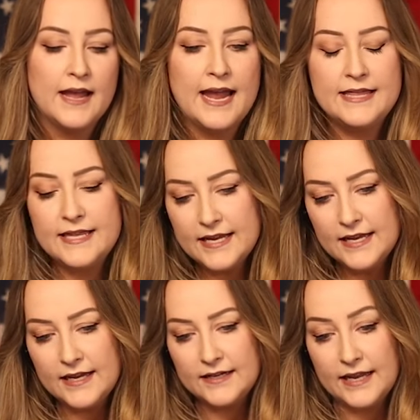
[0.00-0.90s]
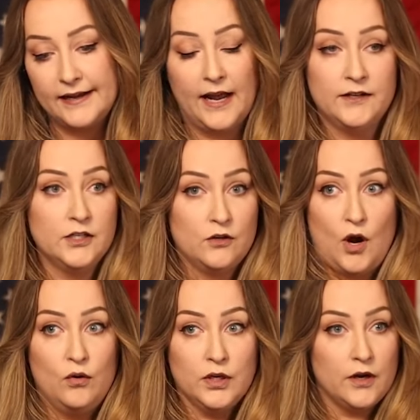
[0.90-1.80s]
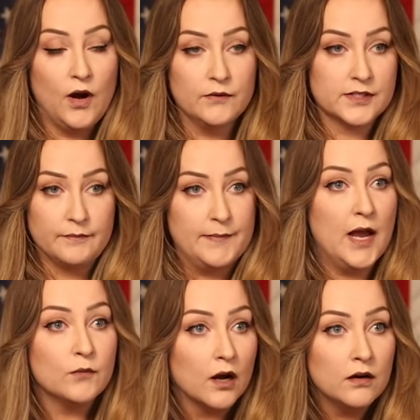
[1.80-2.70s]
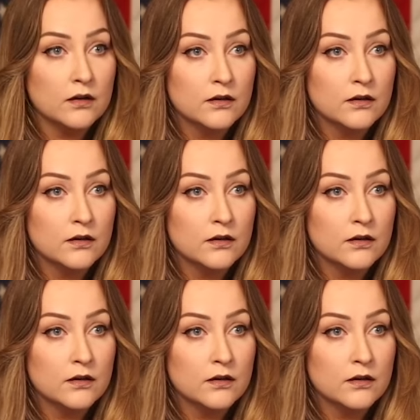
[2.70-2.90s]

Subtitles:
And I didn't know, you know, I was like, maybe I'm wrong.